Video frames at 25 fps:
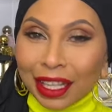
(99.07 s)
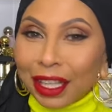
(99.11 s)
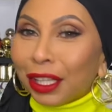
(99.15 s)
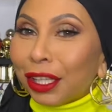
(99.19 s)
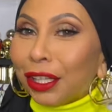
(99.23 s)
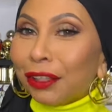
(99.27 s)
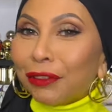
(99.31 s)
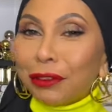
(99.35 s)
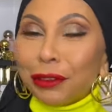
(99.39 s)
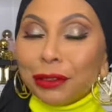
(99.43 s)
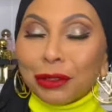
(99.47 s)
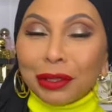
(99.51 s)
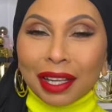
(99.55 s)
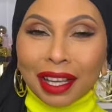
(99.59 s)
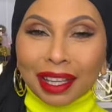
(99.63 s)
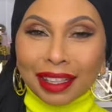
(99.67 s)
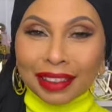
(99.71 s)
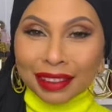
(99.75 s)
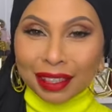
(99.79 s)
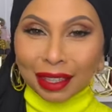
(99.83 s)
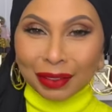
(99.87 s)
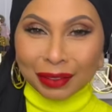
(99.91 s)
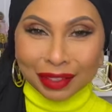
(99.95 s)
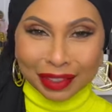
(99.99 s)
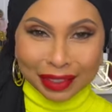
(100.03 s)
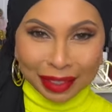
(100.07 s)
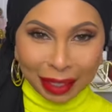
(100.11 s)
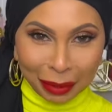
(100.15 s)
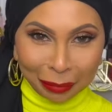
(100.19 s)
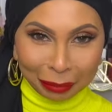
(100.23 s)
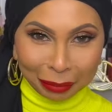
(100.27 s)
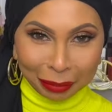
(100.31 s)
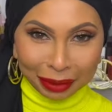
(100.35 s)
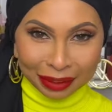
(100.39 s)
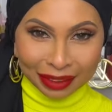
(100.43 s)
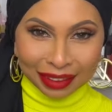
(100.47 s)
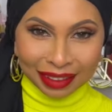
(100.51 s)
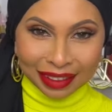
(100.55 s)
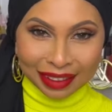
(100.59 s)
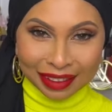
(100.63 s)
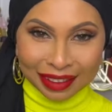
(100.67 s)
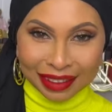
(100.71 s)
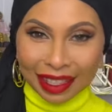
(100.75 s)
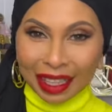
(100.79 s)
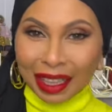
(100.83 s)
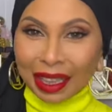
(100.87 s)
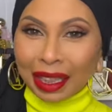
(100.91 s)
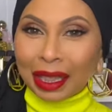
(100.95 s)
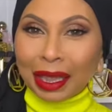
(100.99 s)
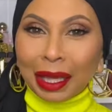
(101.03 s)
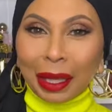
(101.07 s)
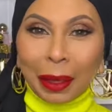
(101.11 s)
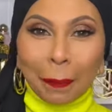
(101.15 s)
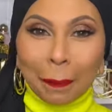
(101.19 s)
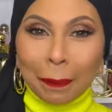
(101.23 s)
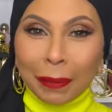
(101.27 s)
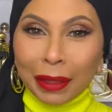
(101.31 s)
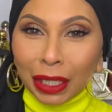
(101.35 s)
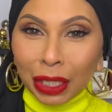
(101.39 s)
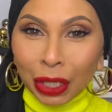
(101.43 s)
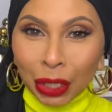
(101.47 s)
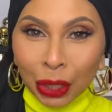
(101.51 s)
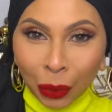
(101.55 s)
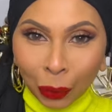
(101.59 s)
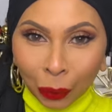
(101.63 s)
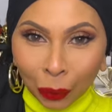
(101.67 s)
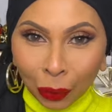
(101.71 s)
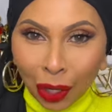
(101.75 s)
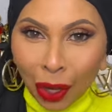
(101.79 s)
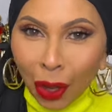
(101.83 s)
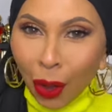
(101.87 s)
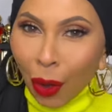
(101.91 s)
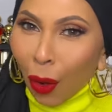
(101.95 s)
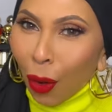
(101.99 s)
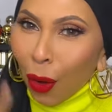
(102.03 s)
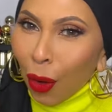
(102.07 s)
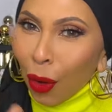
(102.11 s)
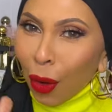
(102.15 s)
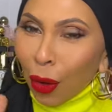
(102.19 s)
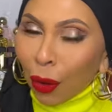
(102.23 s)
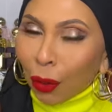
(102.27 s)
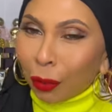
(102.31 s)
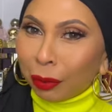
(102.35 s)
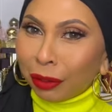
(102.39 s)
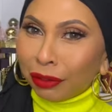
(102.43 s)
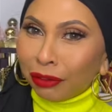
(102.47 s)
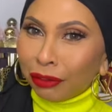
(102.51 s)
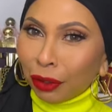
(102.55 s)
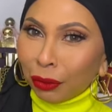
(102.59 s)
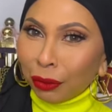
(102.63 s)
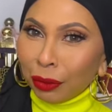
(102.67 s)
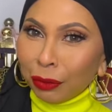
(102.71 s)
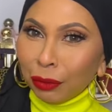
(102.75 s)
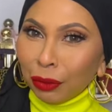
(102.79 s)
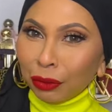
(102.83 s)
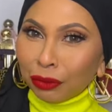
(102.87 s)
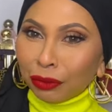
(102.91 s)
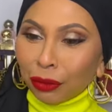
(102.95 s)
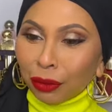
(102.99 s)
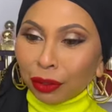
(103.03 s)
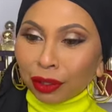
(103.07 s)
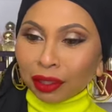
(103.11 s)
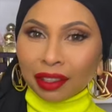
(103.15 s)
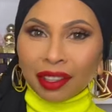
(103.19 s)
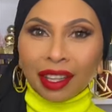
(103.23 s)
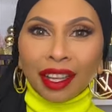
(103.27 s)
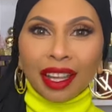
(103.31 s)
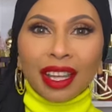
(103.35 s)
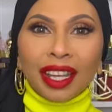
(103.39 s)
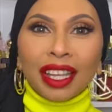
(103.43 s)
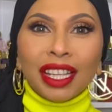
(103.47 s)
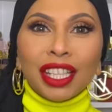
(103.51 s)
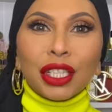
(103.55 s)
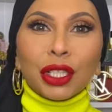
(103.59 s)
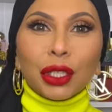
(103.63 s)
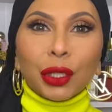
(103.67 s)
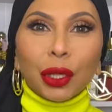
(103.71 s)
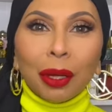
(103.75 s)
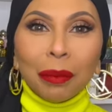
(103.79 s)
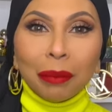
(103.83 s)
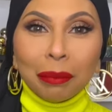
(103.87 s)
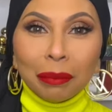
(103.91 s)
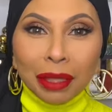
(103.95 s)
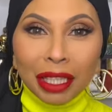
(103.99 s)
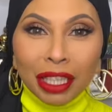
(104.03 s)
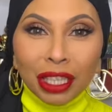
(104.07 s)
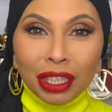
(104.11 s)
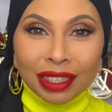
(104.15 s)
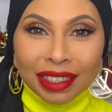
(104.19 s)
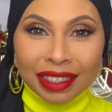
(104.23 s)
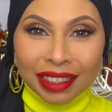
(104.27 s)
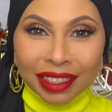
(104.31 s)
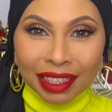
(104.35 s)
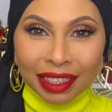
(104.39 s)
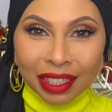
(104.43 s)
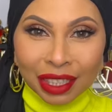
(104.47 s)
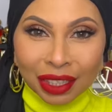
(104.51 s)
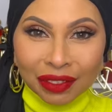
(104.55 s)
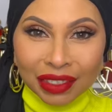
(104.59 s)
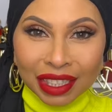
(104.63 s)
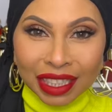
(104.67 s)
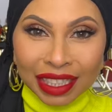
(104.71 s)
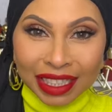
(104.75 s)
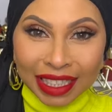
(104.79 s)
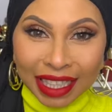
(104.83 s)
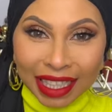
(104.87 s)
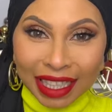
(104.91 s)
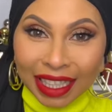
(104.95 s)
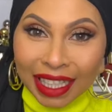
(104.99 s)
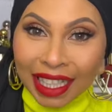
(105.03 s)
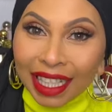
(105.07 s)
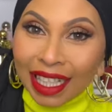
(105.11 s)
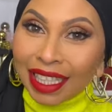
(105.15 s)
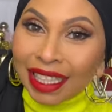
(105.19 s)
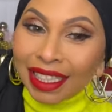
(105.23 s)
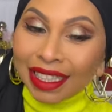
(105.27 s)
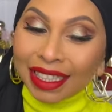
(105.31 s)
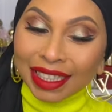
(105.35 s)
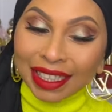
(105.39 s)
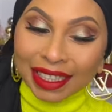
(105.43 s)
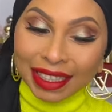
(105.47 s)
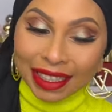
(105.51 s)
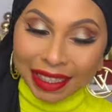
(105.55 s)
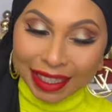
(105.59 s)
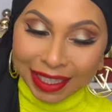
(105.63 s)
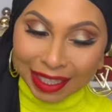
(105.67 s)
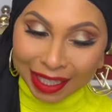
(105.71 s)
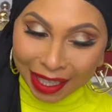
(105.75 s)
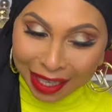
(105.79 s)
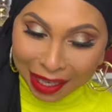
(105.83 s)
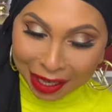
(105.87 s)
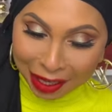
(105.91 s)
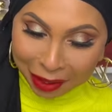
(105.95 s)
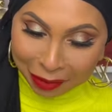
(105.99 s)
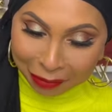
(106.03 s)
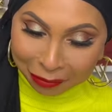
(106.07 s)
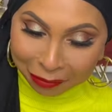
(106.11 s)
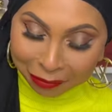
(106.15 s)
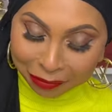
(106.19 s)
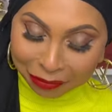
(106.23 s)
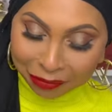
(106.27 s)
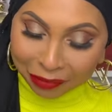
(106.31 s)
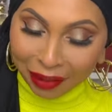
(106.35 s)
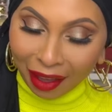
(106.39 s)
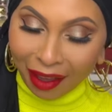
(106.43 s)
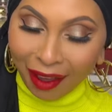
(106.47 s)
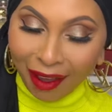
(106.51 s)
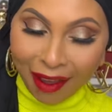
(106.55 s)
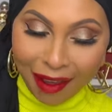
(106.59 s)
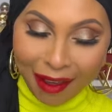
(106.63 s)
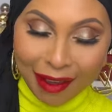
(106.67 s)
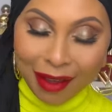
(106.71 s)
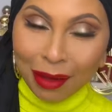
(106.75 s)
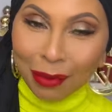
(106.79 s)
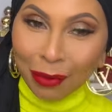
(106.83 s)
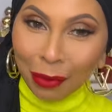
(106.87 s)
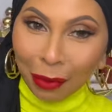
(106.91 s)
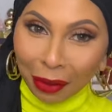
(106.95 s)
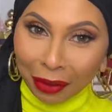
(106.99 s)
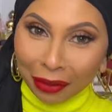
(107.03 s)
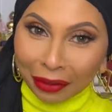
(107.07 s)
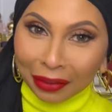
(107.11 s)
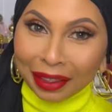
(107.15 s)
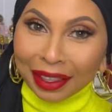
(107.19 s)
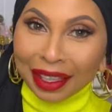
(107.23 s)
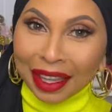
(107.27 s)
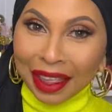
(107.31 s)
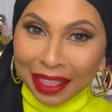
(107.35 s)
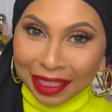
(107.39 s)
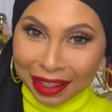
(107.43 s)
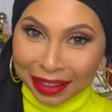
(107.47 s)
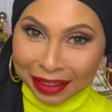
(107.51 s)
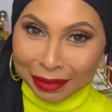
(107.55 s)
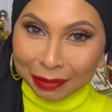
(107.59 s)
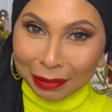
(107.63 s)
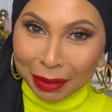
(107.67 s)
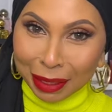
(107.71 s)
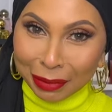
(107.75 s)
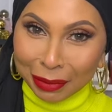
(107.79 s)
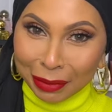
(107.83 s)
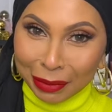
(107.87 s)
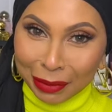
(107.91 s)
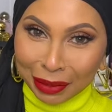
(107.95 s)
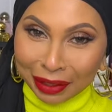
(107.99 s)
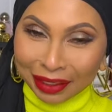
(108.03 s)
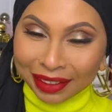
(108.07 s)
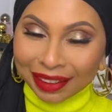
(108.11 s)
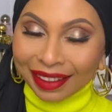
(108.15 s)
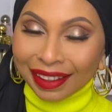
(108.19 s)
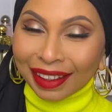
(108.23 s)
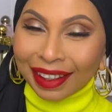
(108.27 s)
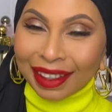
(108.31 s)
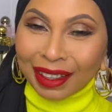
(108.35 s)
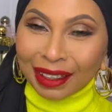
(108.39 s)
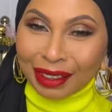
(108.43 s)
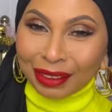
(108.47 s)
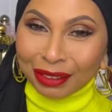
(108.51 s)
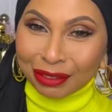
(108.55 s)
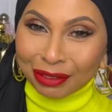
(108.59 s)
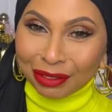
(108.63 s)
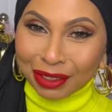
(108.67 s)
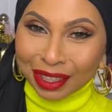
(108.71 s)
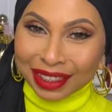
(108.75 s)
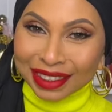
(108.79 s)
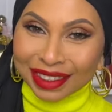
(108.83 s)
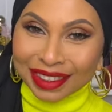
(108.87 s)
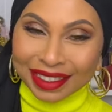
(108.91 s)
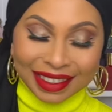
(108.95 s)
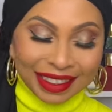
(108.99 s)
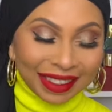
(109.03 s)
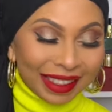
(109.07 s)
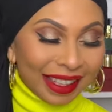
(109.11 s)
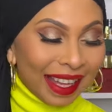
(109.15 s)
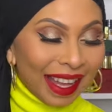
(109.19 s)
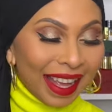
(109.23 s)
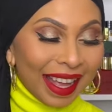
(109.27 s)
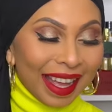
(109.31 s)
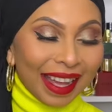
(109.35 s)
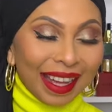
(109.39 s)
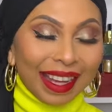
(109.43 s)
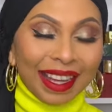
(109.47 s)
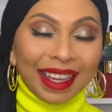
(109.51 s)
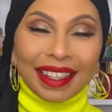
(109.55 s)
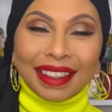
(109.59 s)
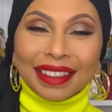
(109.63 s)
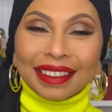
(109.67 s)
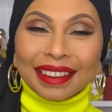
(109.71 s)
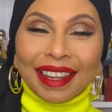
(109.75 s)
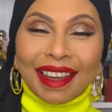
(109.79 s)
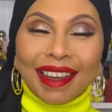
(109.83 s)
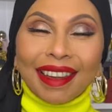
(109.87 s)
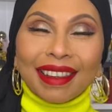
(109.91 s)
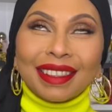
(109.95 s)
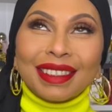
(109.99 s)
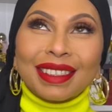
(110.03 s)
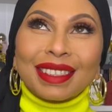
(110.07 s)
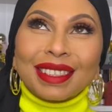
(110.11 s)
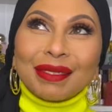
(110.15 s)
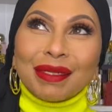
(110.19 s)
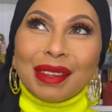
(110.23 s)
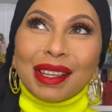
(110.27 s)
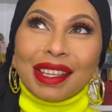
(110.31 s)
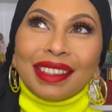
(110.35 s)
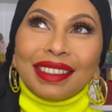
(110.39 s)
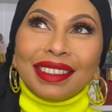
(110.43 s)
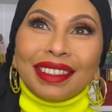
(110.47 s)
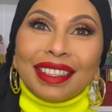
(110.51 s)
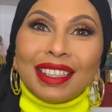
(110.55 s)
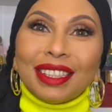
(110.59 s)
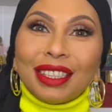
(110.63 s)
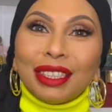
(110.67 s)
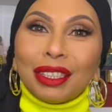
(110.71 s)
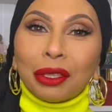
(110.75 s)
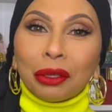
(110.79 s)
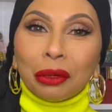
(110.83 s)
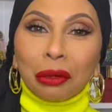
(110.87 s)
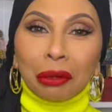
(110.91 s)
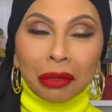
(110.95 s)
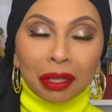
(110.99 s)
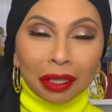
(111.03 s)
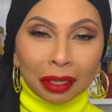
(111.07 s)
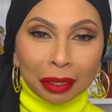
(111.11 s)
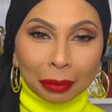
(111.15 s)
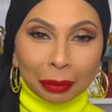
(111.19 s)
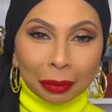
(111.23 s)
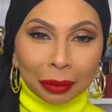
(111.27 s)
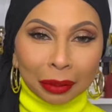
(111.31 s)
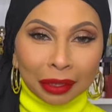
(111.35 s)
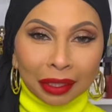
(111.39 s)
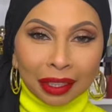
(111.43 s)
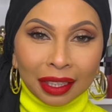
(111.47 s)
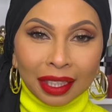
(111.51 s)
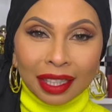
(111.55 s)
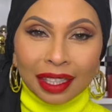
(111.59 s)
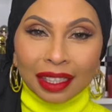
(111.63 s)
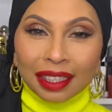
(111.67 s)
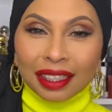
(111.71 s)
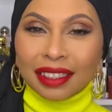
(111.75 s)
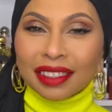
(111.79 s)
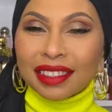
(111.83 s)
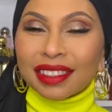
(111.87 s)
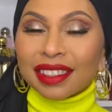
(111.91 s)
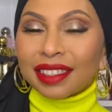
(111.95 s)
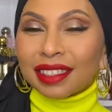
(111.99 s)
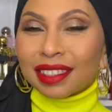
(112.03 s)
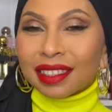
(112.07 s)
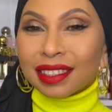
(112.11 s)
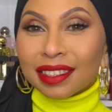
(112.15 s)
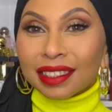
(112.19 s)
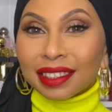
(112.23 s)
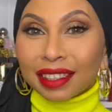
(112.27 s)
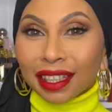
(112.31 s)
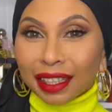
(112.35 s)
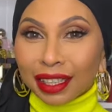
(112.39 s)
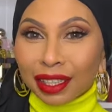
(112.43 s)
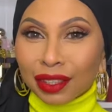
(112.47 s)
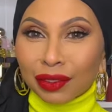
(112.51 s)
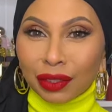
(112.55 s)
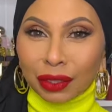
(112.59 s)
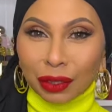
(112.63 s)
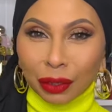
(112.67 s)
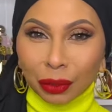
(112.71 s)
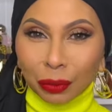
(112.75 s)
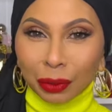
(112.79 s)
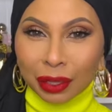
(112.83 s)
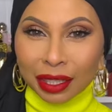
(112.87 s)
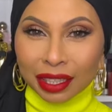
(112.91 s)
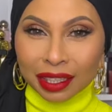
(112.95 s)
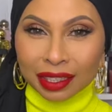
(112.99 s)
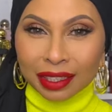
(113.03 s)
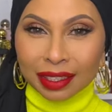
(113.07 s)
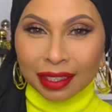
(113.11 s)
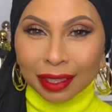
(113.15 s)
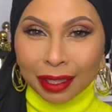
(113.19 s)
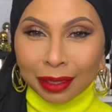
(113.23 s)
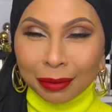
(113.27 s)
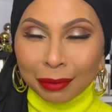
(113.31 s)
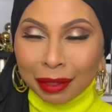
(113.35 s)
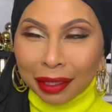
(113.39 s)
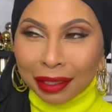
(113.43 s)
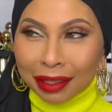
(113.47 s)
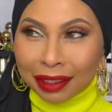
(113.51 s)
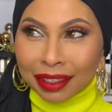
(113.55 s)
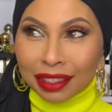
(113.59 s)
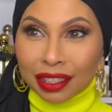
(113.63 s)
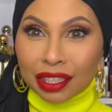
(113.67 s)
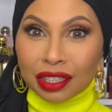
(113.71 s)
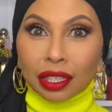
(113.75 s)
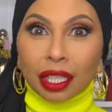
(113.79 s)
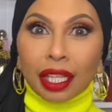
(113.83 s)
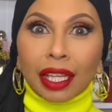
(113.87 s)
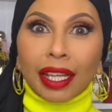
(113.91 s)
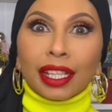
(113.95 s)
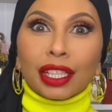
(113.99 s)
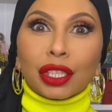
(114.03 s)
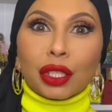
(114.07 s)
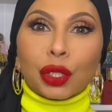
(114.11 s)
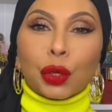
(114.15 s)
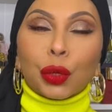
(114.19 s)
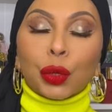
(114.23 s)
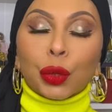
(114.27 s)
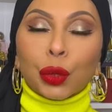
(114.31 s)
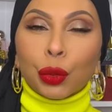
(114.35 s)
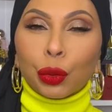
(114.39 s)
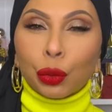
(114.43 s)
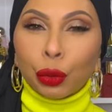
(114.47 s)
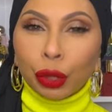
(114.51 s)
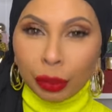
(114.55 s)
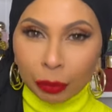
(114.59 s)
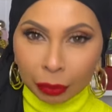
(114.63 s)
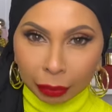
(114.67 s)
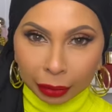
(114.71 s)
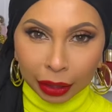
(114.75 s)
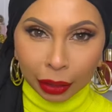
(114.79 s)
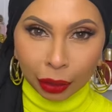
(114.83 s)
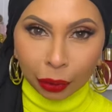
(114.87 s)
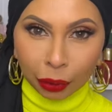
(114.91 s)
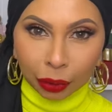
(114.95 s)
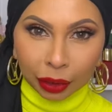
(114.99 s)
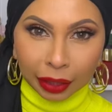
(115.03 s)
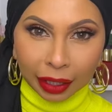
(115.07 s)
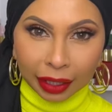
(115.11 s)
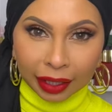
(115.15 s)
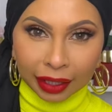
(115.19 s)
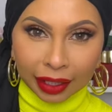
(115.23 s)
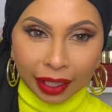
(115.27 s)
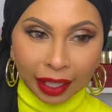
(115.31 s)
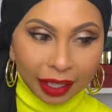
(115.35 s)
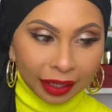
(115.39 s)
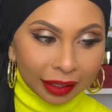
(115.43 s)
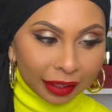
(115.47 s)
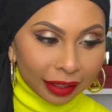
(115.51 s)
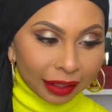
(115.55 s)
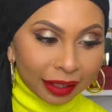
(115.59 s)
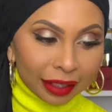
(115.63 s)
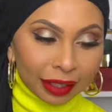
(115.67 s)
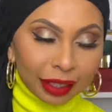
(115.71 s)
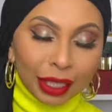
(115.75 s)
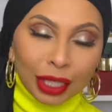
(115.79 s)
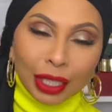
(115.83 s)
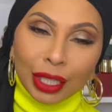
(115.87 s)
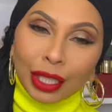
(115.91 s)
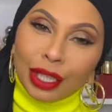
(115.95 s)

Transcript: If you guys have sampled this, let me know. Oh, before we move on, drop me your scent of the day. Today, I am wearing this baby right here, Halfati, and I smell incredible because this is nice for the winter time and it's extremely cold here in Canada.